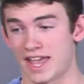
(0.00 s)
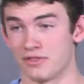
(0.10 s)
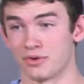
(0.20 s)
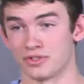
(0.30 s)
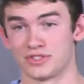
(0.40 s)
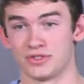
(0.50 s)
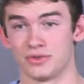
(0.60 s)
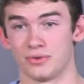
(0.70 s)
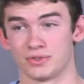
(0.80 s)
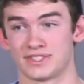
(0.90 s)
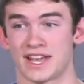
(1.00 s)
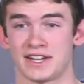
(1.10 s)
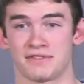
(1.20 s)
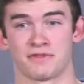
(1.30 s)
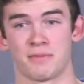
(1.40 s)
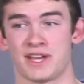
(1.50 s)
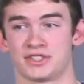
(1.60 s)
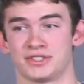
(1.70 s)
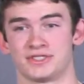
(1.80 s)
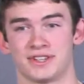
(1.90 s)
in order to send
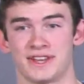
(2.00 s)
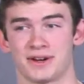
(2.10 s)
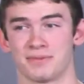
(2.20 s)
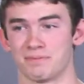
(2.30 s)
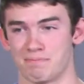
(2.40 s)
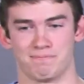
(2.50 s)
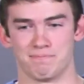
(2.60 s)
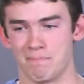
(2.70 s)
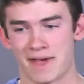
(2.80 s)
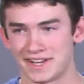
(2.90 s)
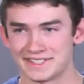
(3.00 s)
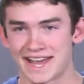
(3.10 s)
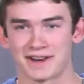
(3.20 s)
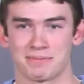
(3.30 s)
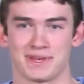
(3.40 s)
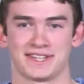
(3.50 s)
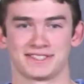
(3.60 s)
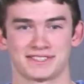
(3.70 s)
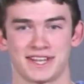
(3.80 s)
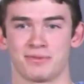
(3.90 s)
information to their metadata
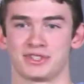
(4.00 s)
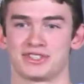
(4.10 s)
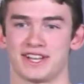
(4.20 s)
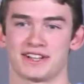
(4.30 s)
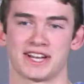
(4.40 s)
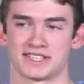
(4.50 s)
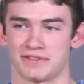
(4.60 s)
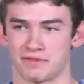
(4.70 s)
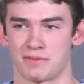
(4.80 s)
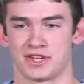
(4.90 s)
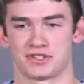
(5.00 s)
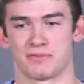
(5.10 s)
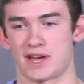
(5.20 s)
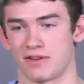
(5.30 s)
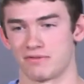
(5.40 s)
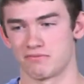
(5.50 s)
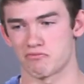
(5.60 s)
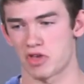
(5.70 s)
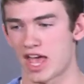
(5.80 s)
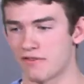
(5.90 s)
base, in which they collect information about
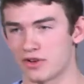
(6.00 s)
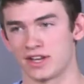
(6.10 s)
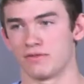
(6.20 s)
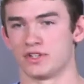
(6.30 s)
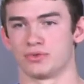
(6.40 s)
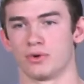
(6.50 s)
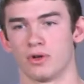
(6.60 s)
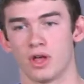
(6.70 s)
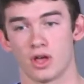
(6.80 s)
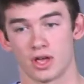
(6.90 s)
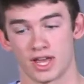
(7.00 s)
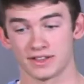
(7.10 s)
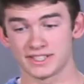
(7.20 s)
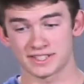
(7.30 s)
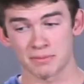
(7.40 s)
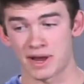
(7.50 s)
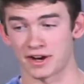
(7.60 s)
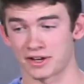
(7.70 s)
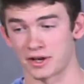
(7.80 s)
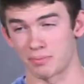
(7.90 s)
every individual, at least in
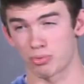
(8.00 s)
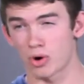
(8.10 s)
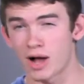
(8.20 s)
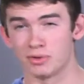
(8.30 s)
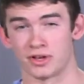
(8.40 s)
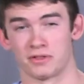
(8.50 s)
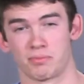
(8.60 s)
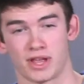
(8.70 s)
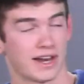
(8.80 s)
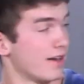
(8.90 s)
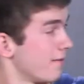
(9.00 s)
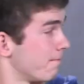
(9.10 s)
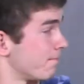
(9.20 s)
America, probably on the planet.